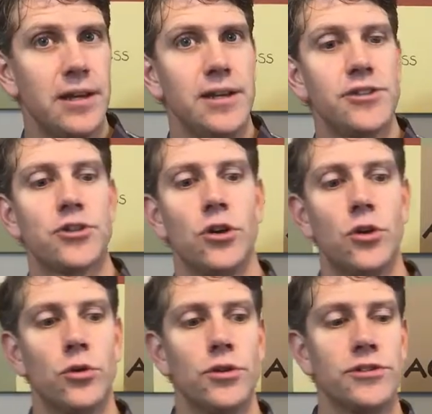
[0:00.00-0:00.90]

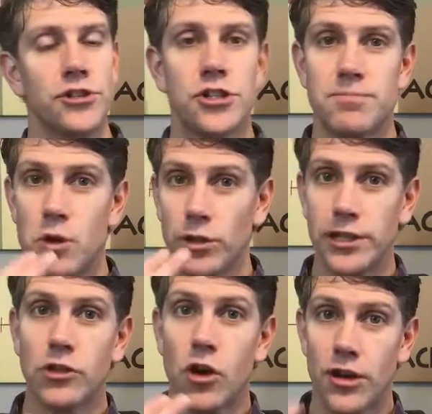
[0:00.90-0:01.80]
So does
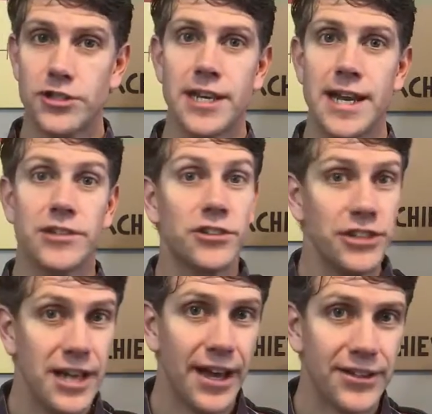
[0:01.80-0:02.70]
smoking cause cancer?
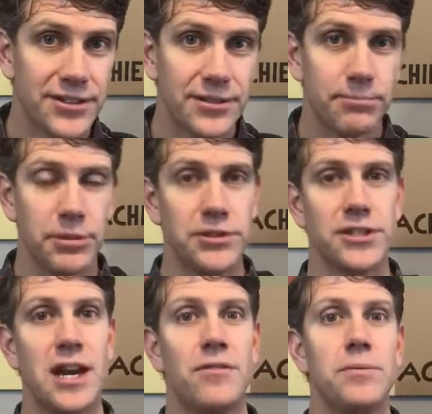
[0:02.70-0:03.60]
Yes. But
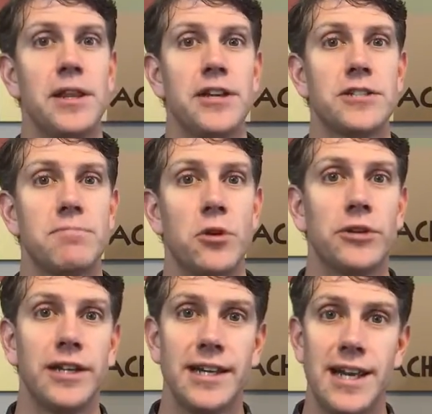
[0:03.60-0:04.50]
does everybody that
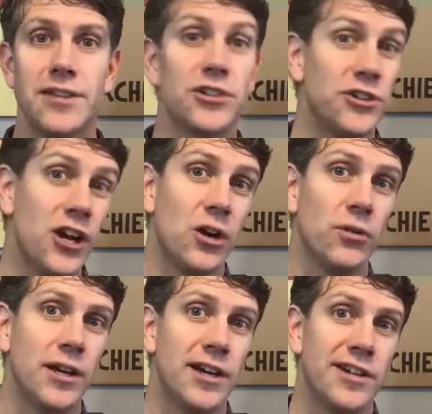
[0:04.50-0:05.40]
smoke get cancer?
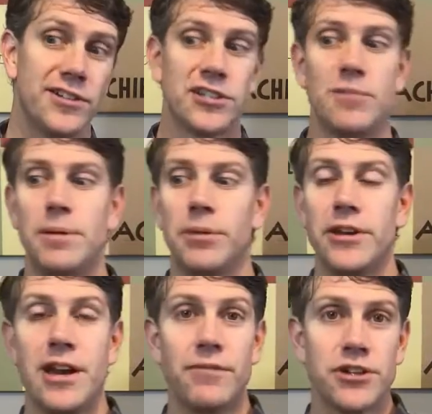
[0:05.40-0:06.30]
No. Does some people
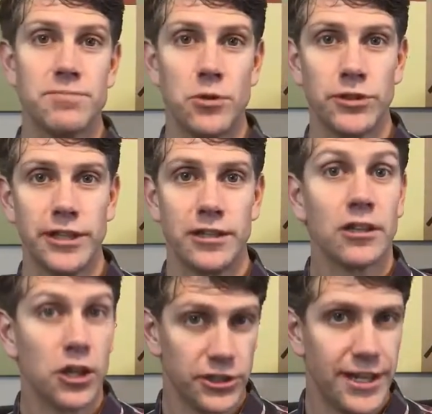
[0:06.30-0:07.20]
that never smoke get
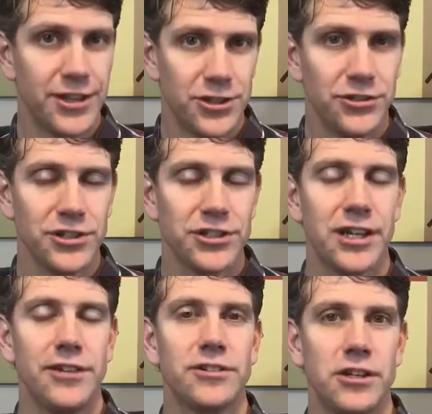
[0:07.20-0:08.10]
lung cancer in this
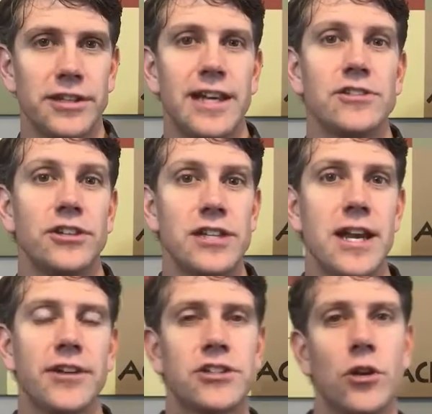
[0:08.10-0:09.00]
case? Lung cancer,
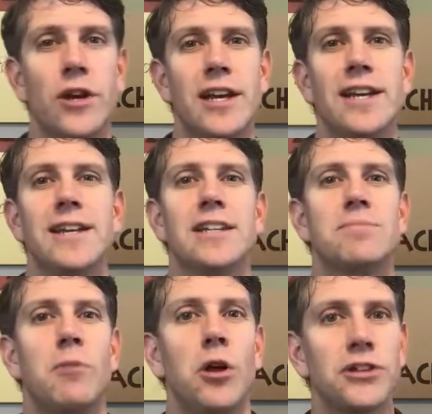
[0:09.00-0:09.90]
yes. So it's
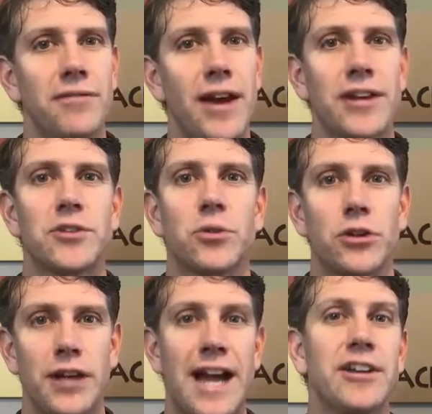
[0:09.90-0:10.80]

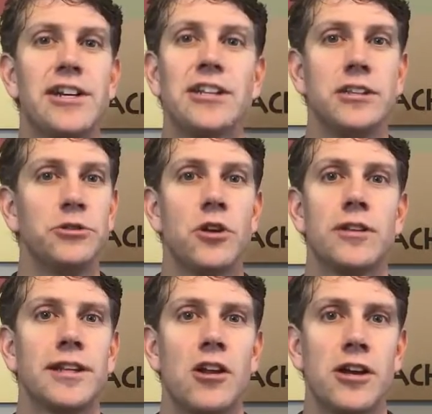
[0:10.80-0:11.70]
multifactorial. I could eat gluten all
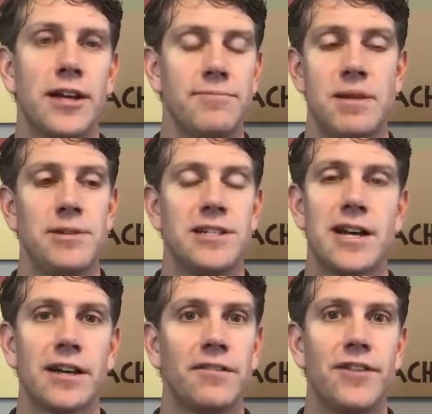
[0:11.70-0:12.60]
day long and maybe it's
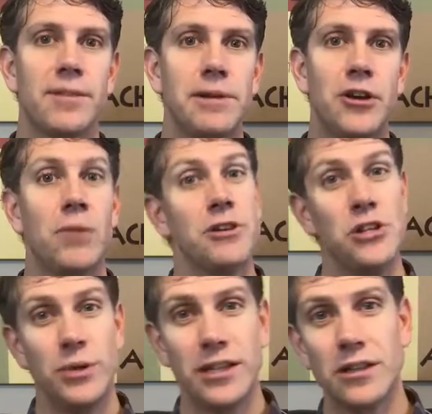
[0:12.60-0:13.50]
not going to affect me at all, but
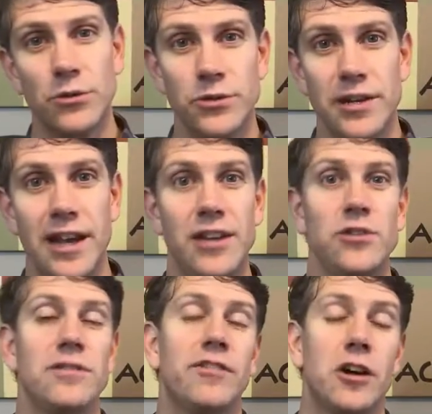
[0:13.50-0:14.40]
you eat gluten and you
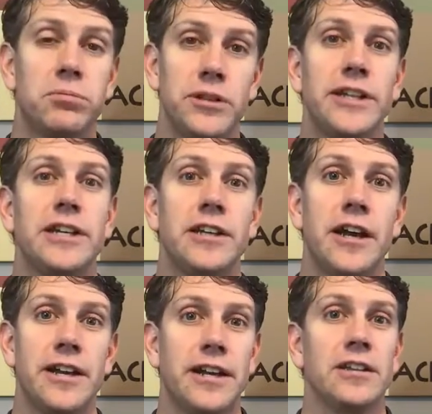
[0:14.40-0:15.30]
develop leaky
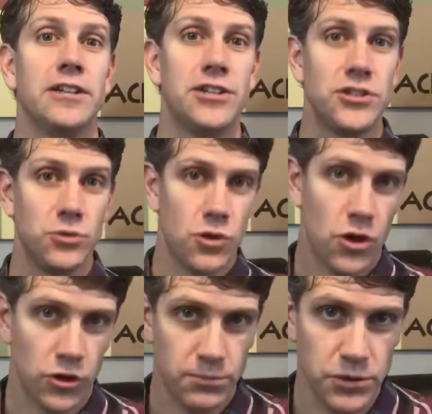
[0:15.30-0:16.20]
gut and it leads to an
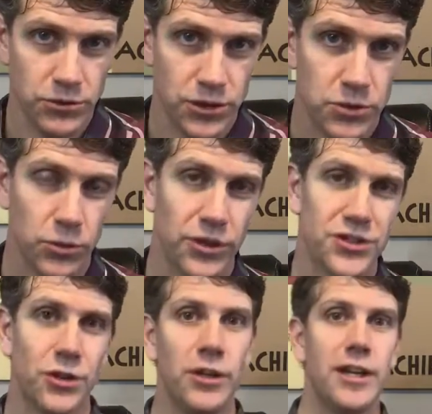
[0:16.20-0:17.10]
autoimmune disorder.
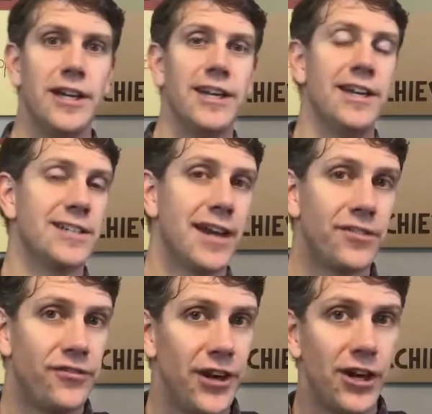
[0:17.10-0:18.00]
So is
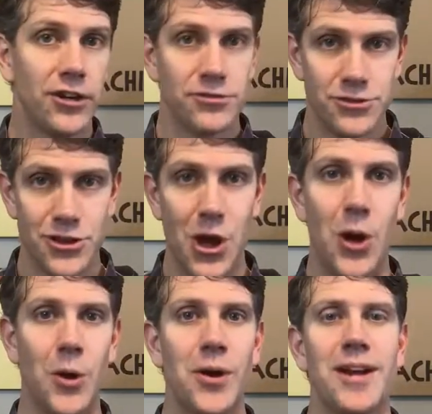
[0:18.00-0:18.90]
that fair?
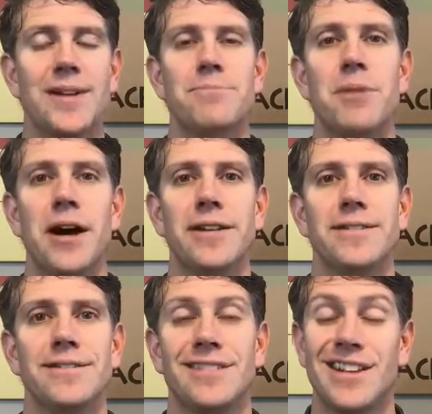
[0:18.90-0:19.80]
No.
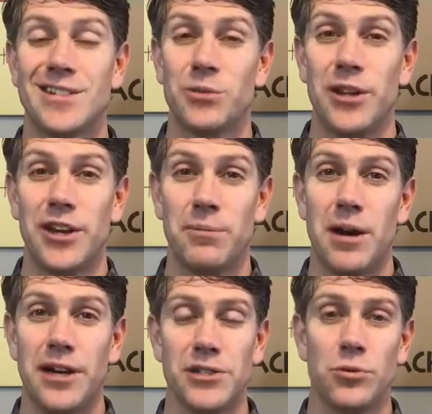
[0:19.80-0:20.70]
But that's the way that our
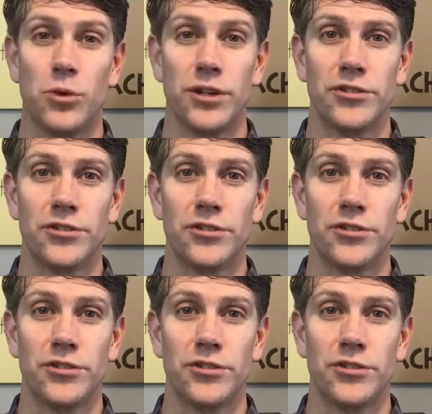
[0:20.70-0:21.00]
bodies work.